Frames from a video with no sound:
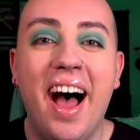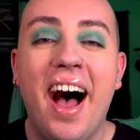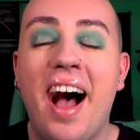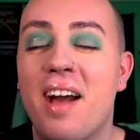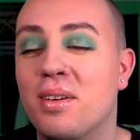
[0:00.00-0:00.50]

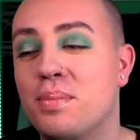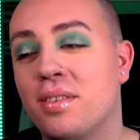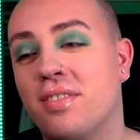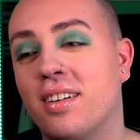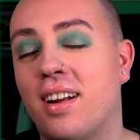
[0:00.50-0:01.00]
I would
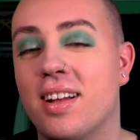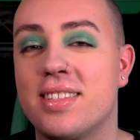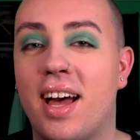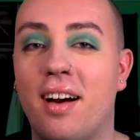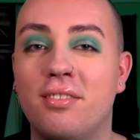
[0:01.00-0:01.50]
prefer not
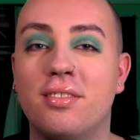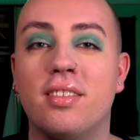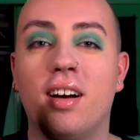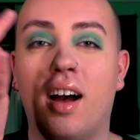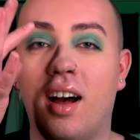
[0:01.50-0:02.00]
to have
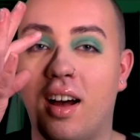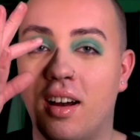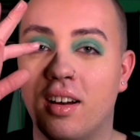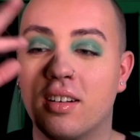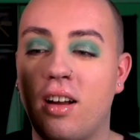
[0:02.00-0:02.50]

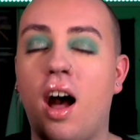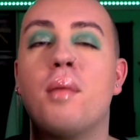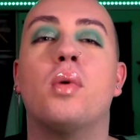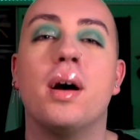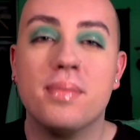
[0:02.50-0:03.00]

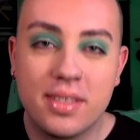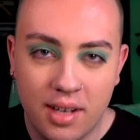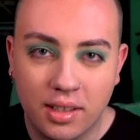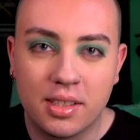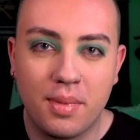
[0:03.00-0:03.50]
cobwebs
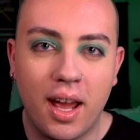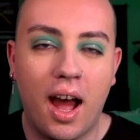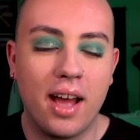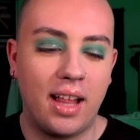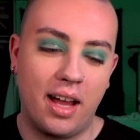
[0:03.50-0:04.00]
stuck to my
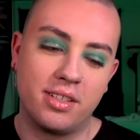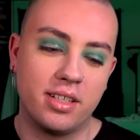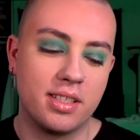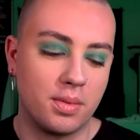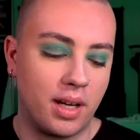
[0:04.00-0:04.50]

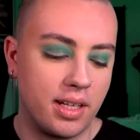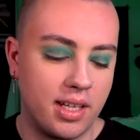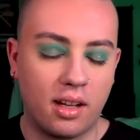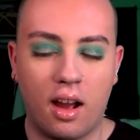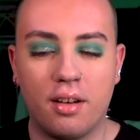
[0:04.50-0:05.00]
eyelashes when I
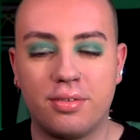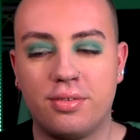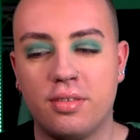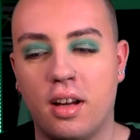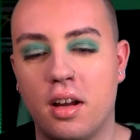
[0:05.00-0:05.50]
take
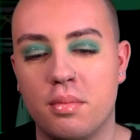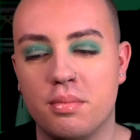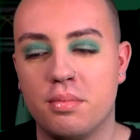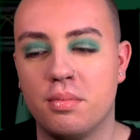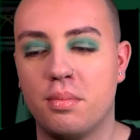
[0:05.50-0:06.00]
off
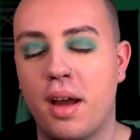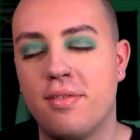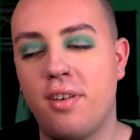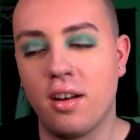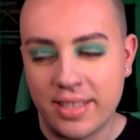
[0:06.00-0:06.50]
my
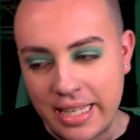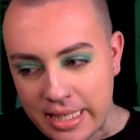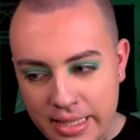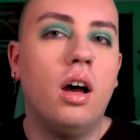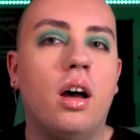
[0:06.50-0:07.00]

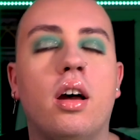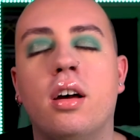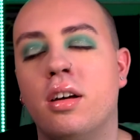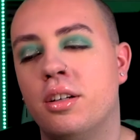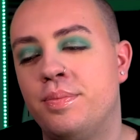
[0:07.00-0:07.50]
falsies.
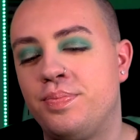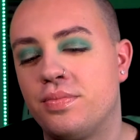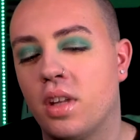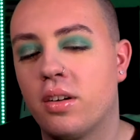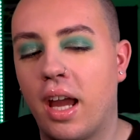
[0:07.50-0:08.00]

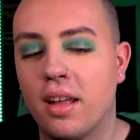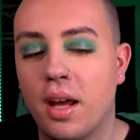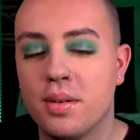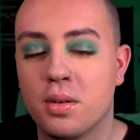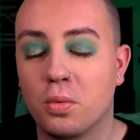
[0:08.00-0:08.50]
Okay,
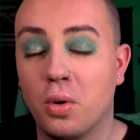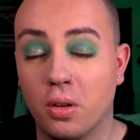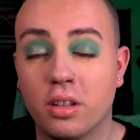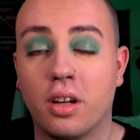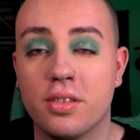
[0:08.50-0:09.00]
that was a
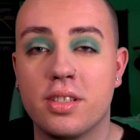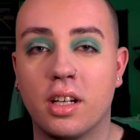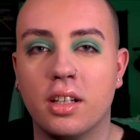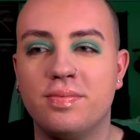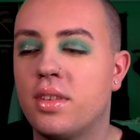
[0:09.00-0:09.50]
roller
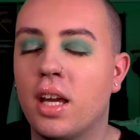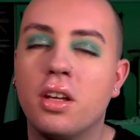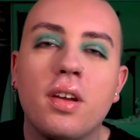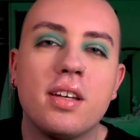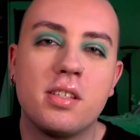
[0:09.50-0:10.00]
coaster. Thank you
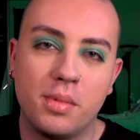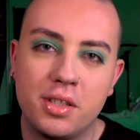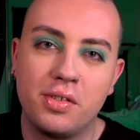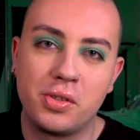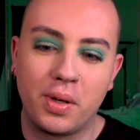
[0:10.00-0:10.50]
guys so much
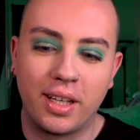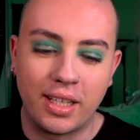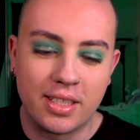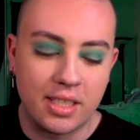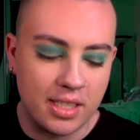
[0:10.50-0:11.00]
for joining
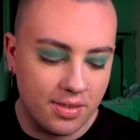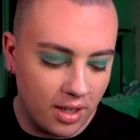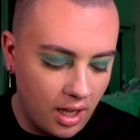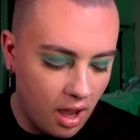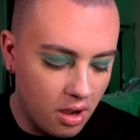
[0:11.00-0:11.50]
into this
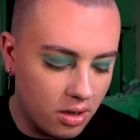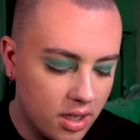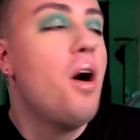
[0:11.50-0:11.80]
video.